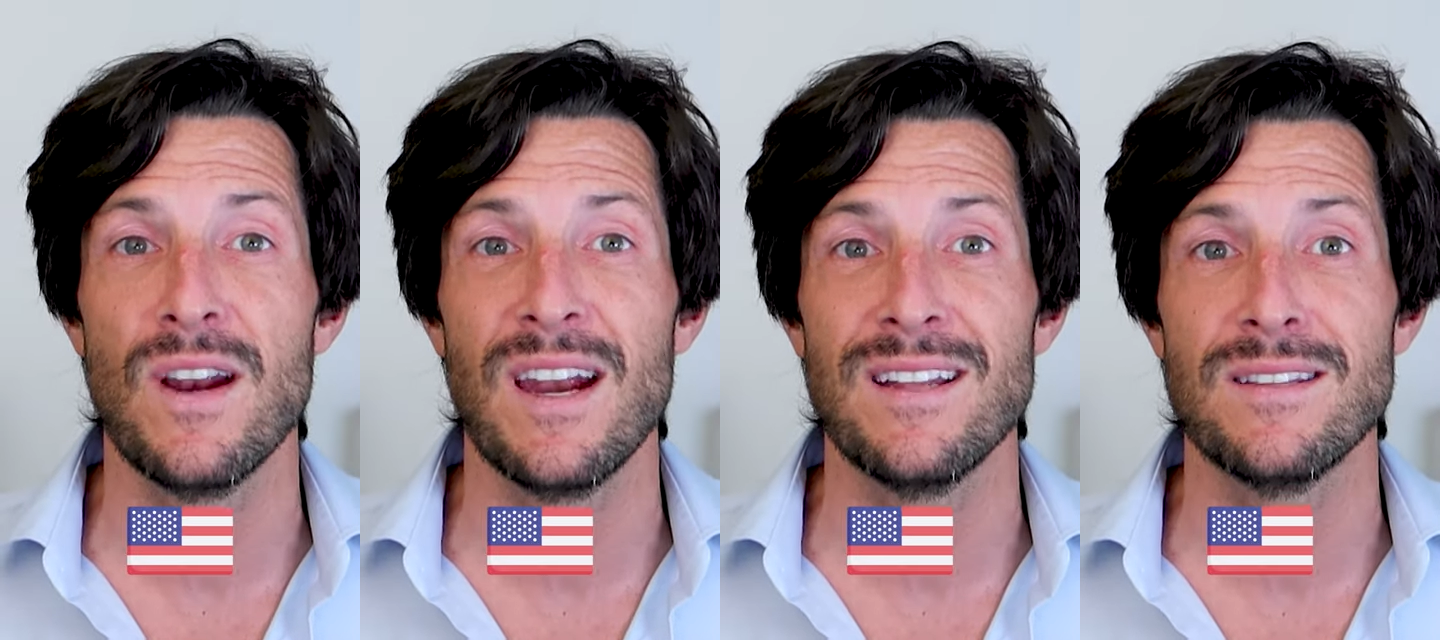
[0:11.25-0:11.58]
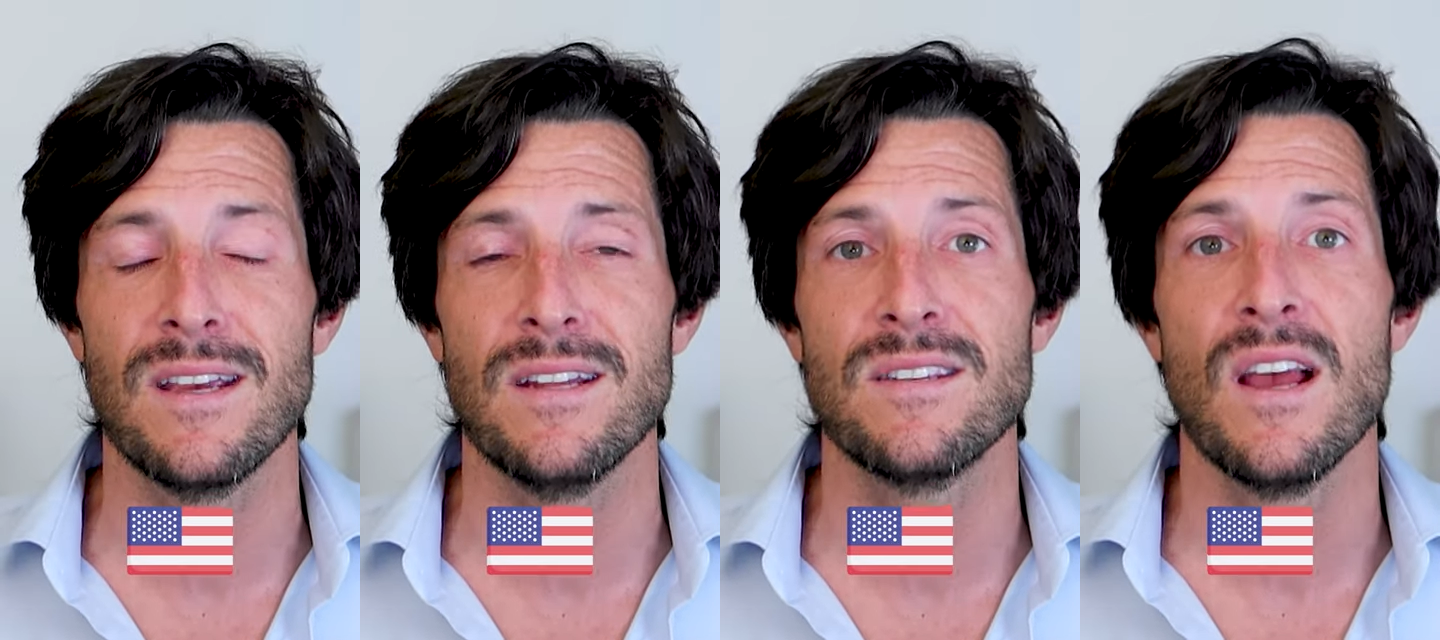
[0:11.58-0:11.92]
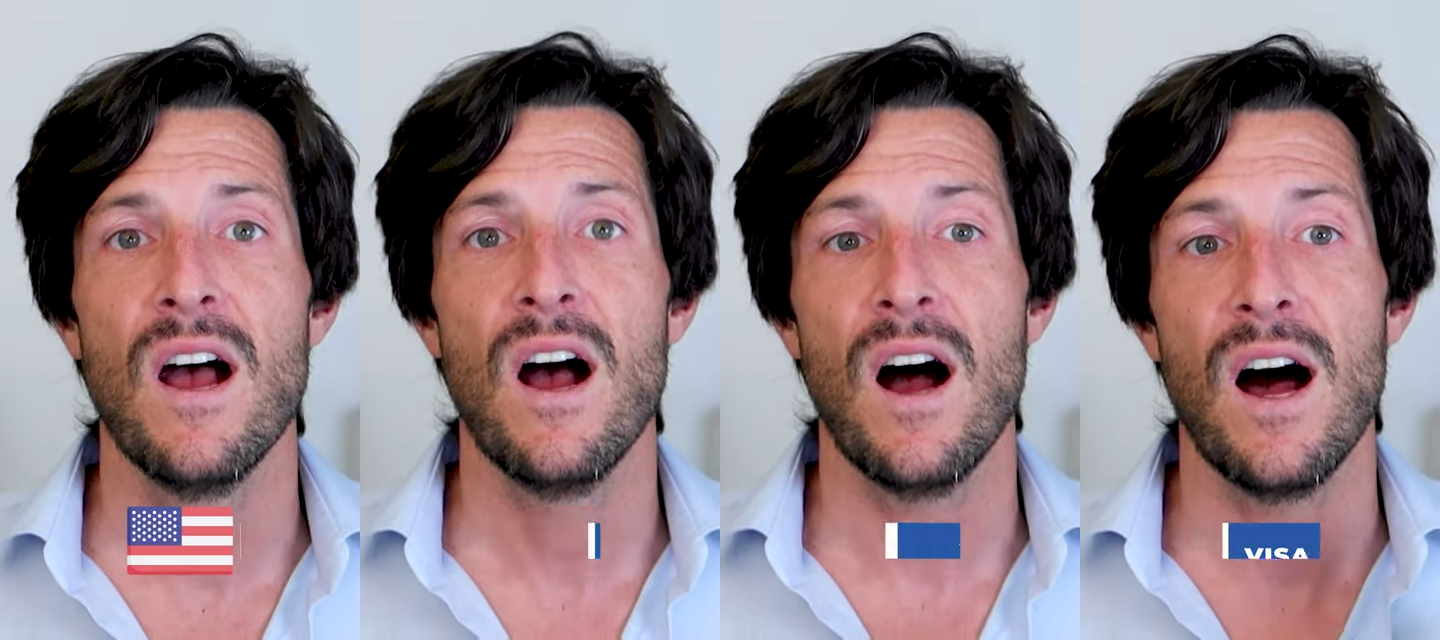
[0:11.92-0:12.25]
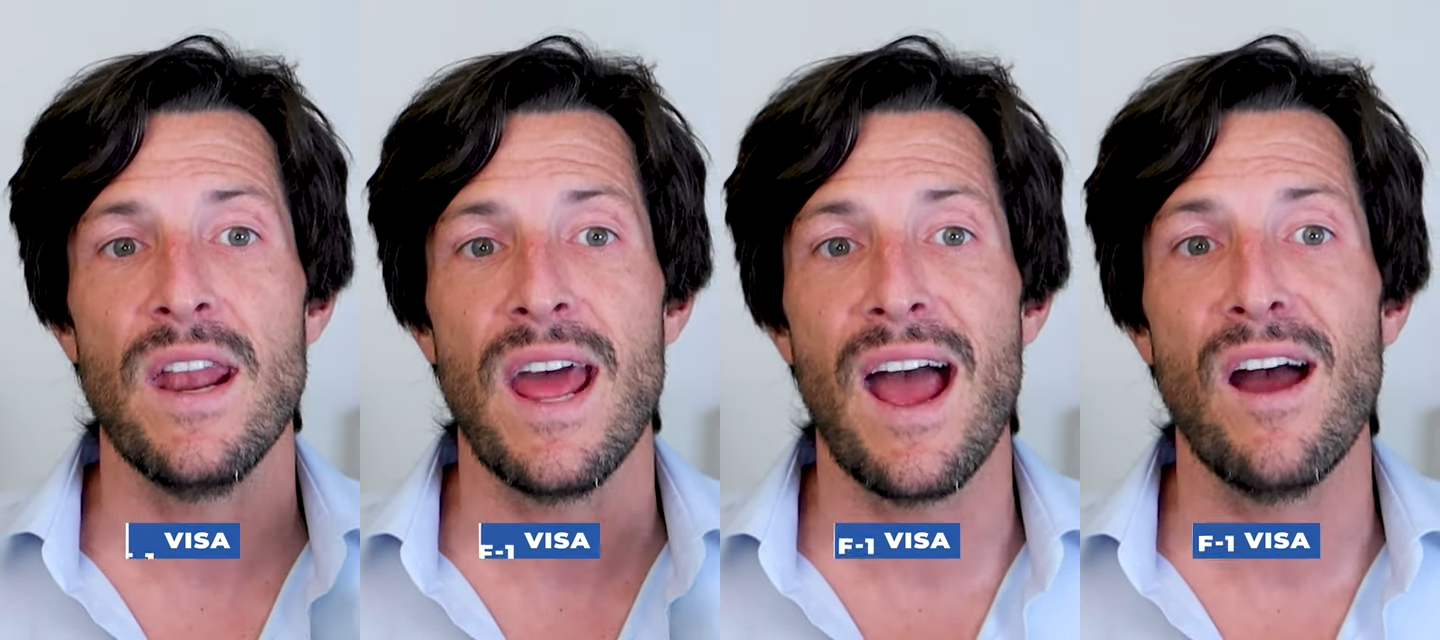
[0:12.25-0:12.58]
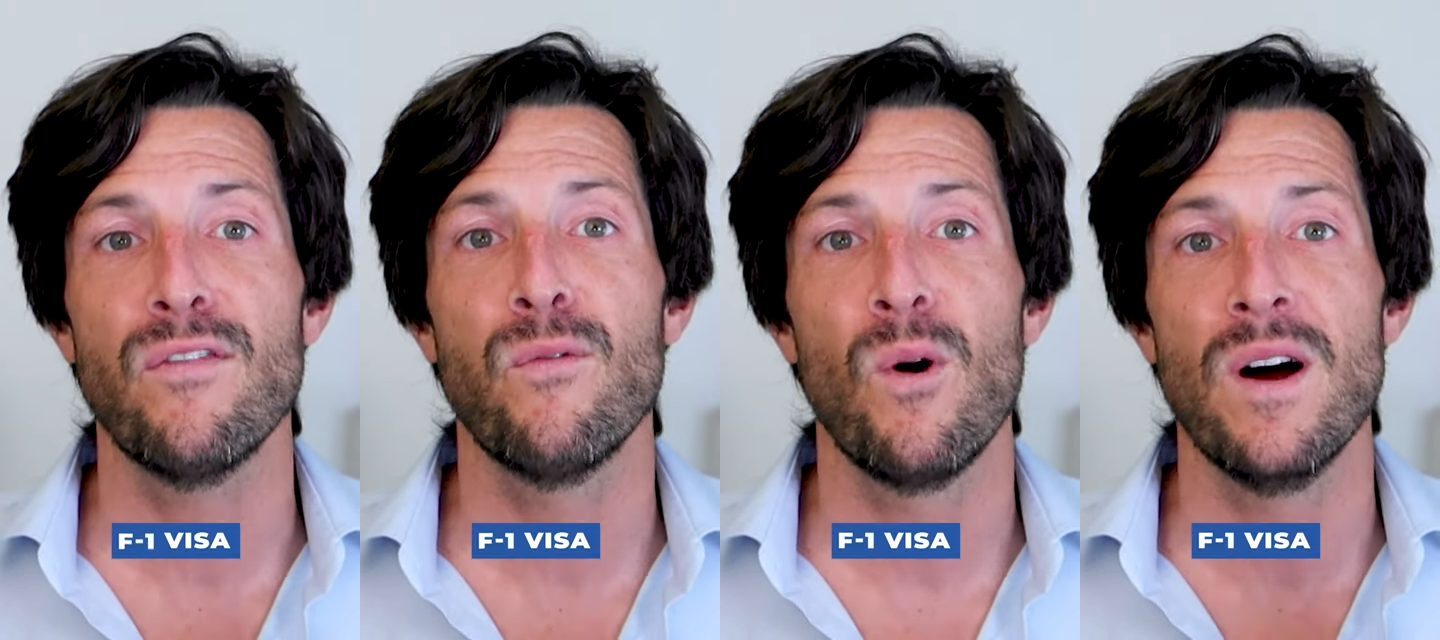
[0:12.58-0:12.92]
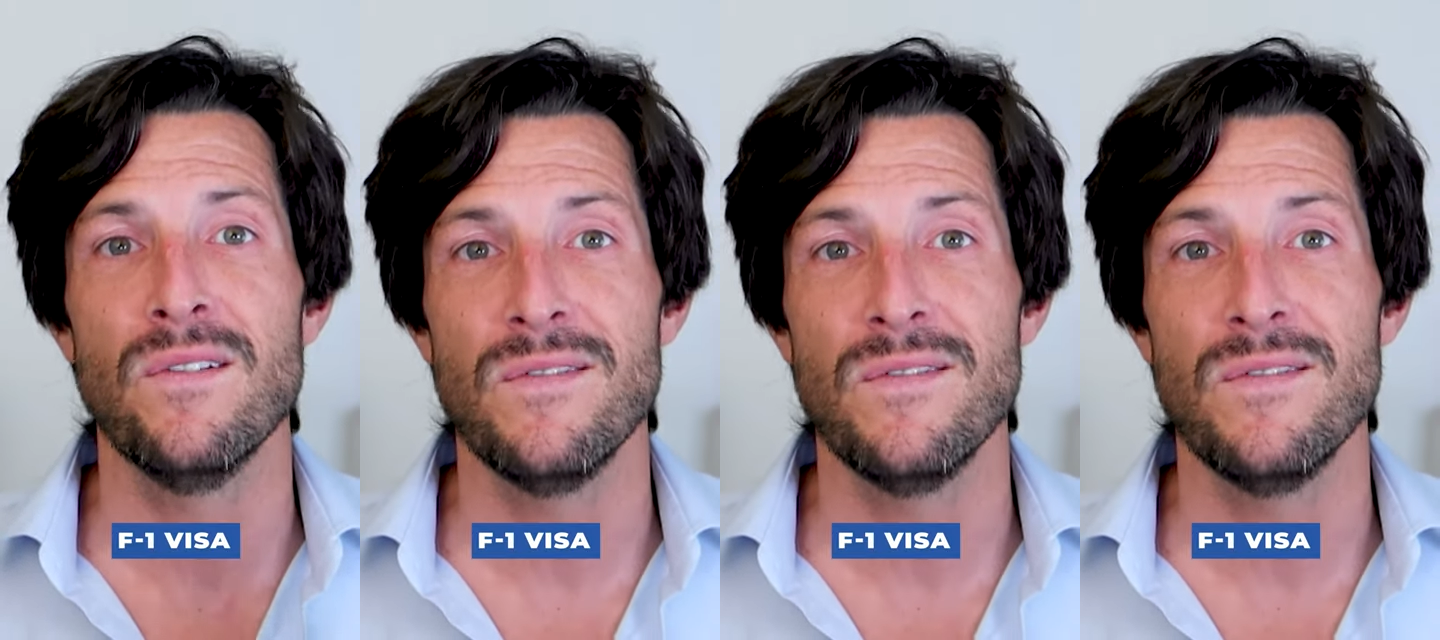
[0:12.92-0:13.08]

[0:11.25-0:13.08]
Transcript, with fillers: United States on F-1